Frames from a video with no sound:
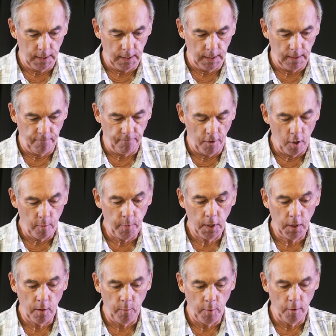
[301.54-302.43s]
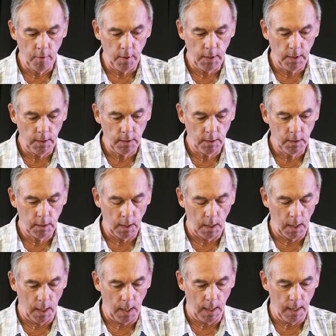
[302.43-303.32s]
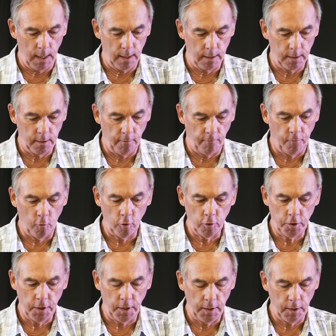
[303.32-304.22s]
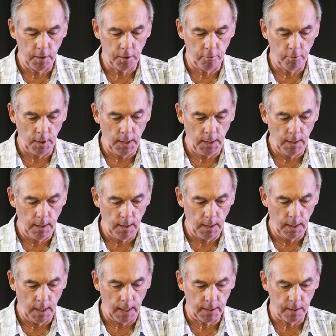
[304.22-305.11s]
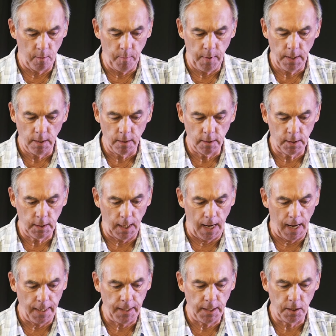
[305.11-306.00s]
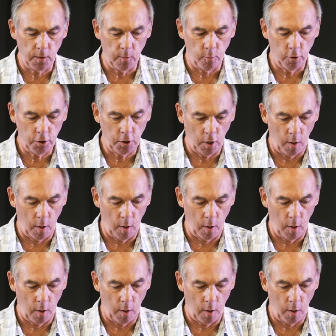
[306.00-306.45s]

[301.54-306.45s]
the farming communities, the forest industry, at the mills, and in the bush